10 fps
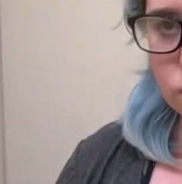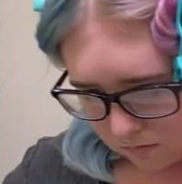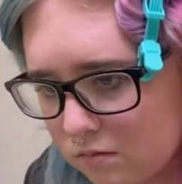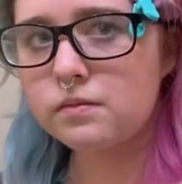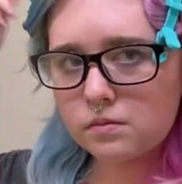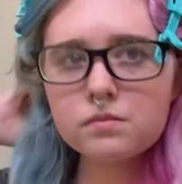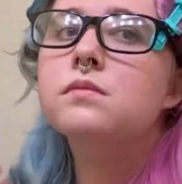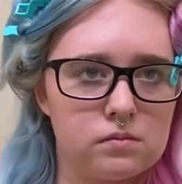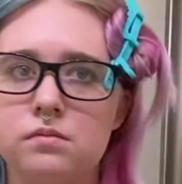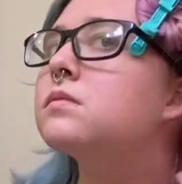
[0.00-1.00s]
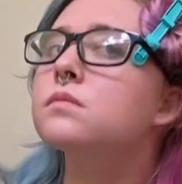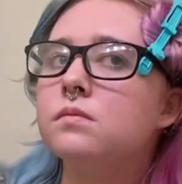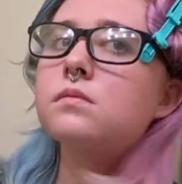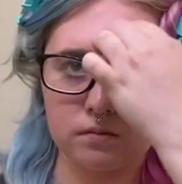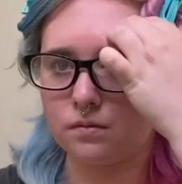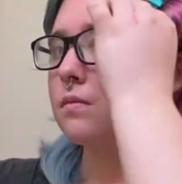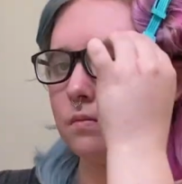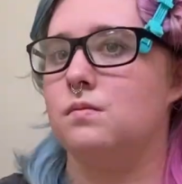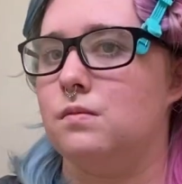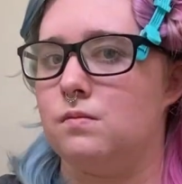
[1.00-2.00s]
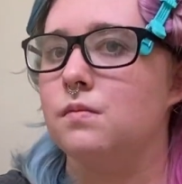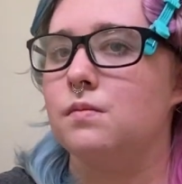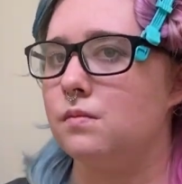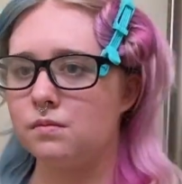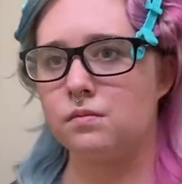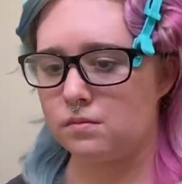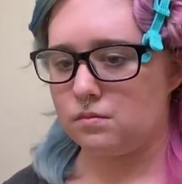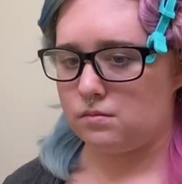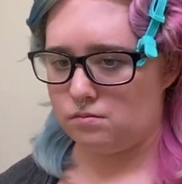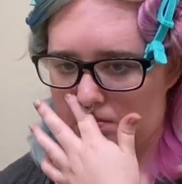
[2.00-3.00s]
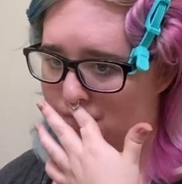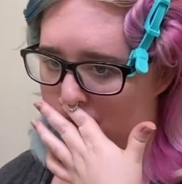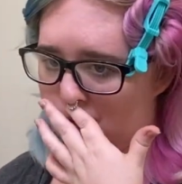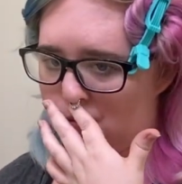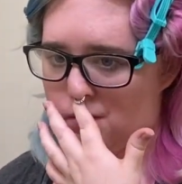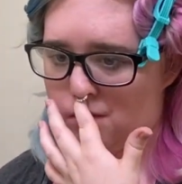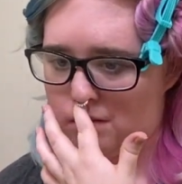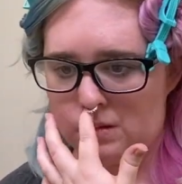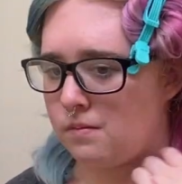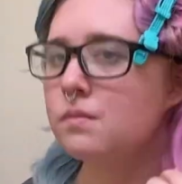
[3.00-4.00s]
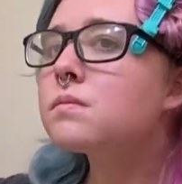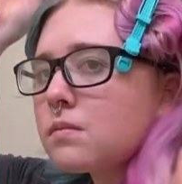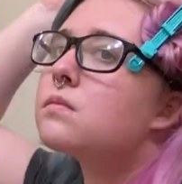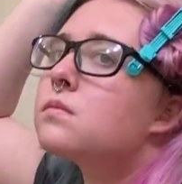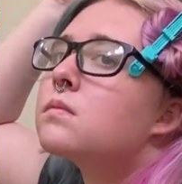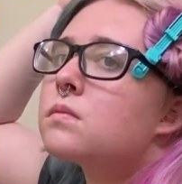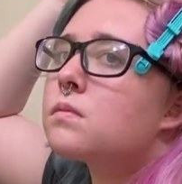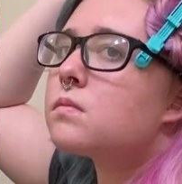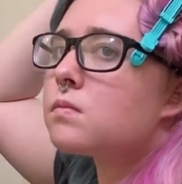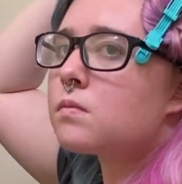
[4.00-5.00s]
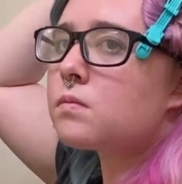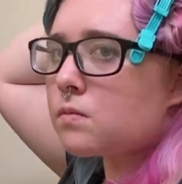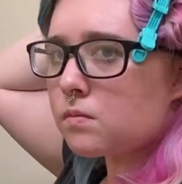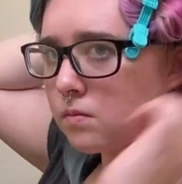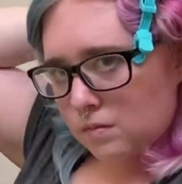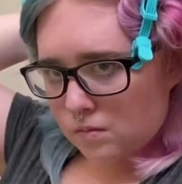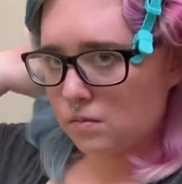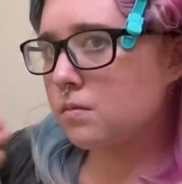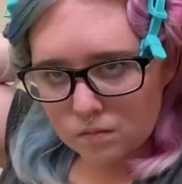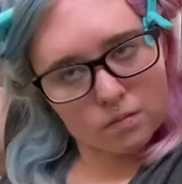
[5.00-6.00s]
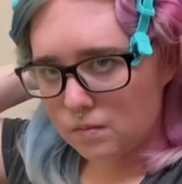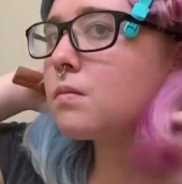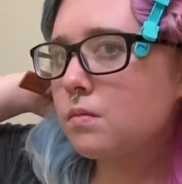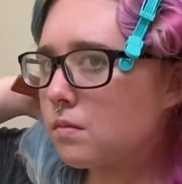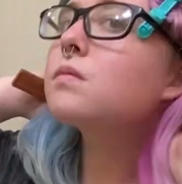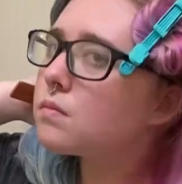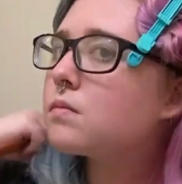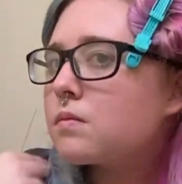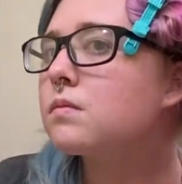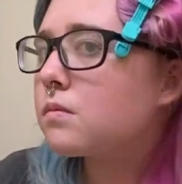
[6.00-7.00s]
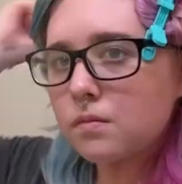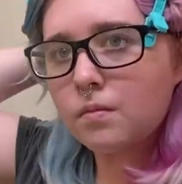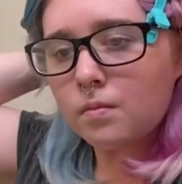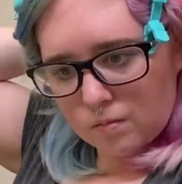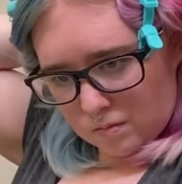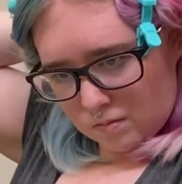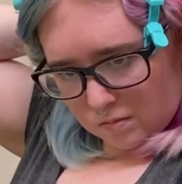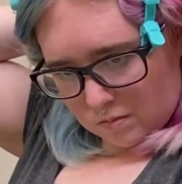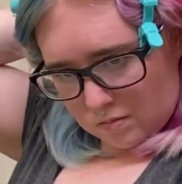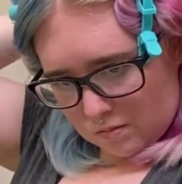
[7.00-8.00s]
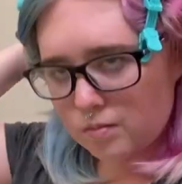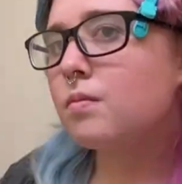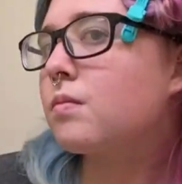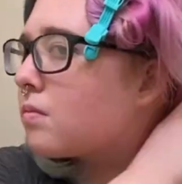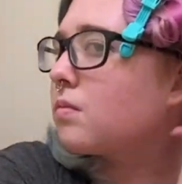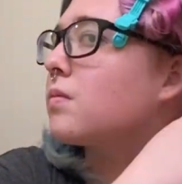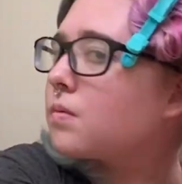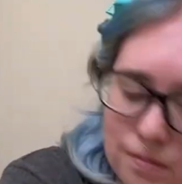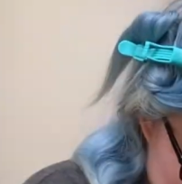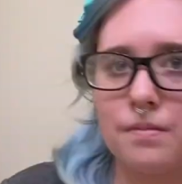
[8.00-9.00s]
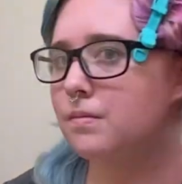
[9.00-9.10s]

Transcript: recommend them if you only want like a temporary color before it like fades out, and you know, you're gonna have to